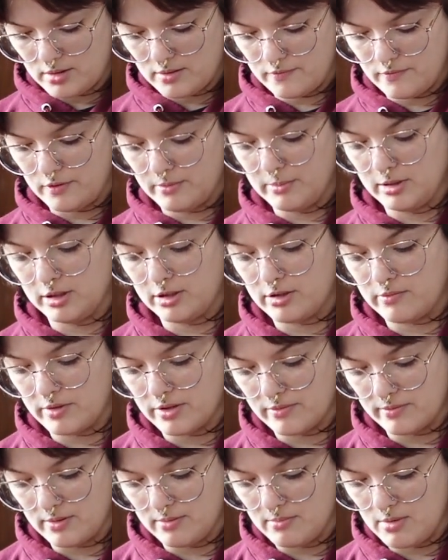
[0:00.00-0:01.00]
familiar
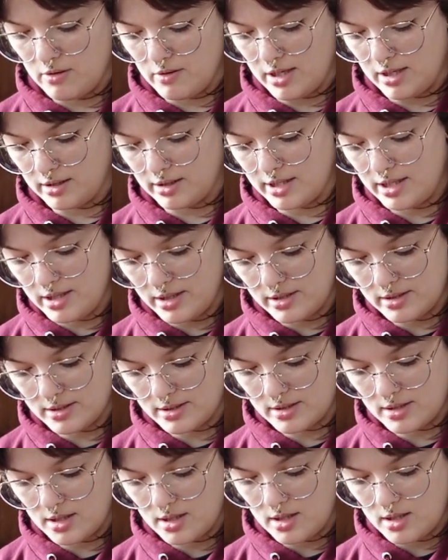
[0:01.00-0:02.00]
with what mohair
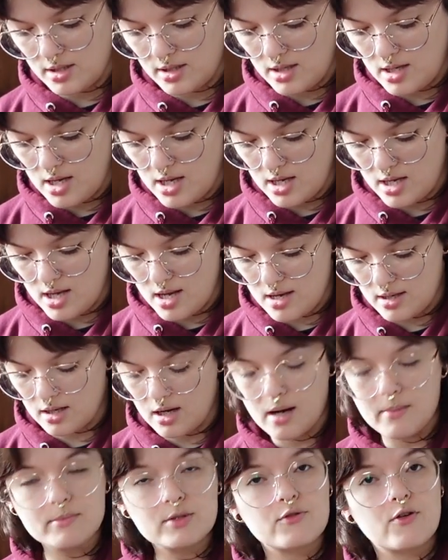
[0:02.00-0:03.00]
is, it
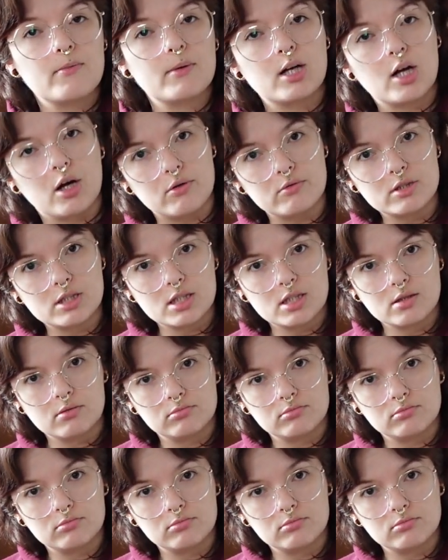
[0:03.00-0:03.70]
comes from a goat,